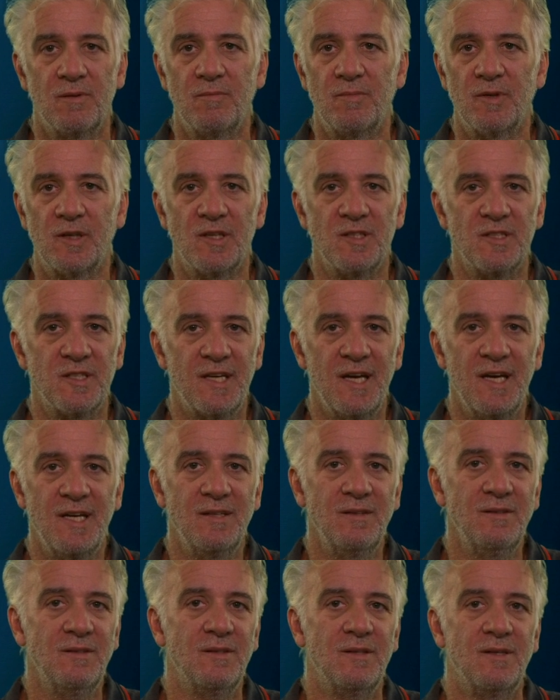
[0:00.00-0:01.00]
Because
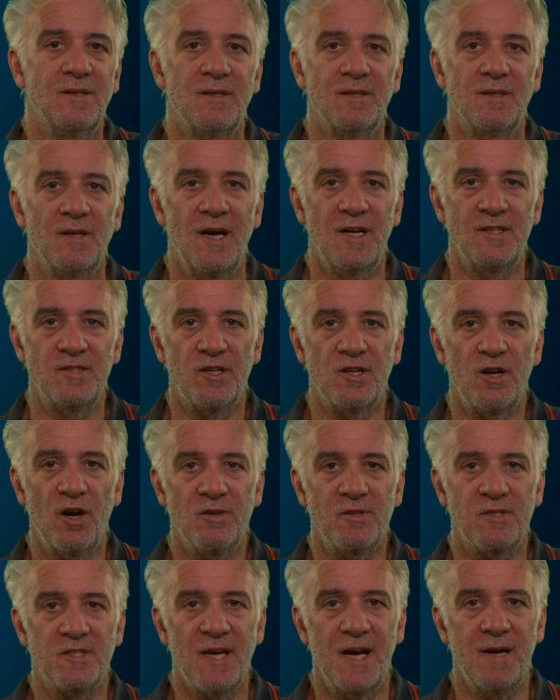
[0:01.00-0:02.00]
again, as the
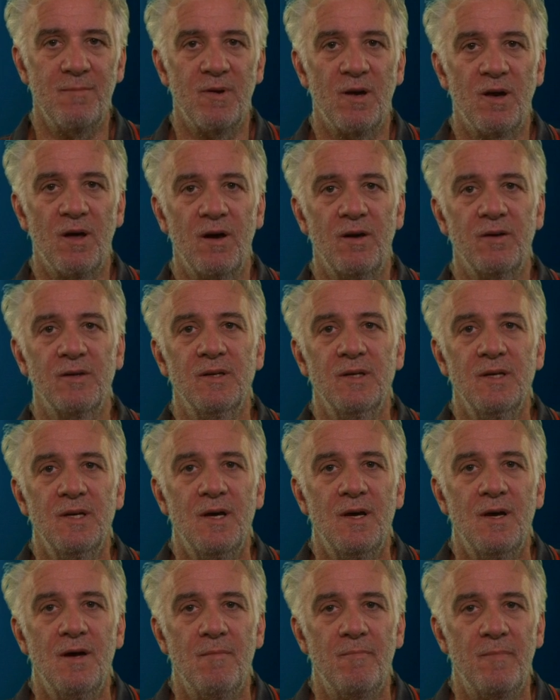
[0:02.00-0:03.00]
notes say below,
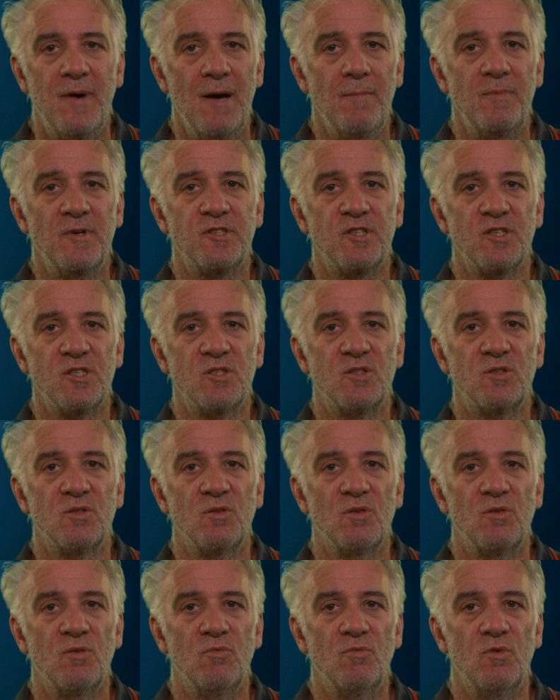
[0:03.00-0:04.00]
publishers
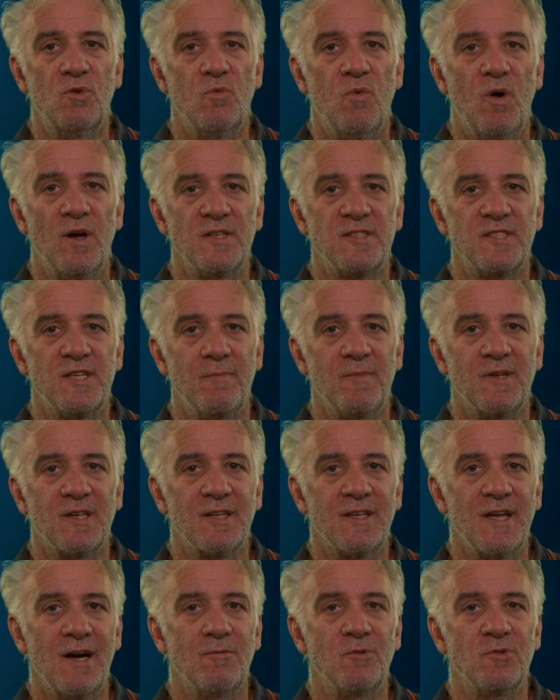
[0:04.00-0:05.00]
will want something
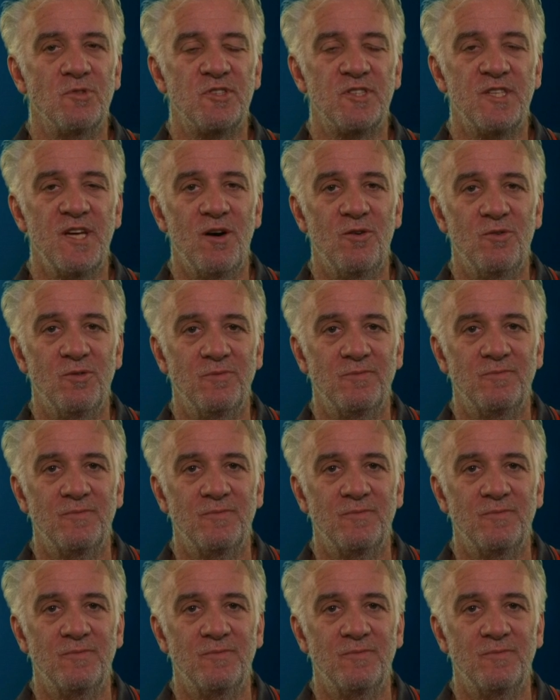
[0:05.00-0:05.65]
that will sell.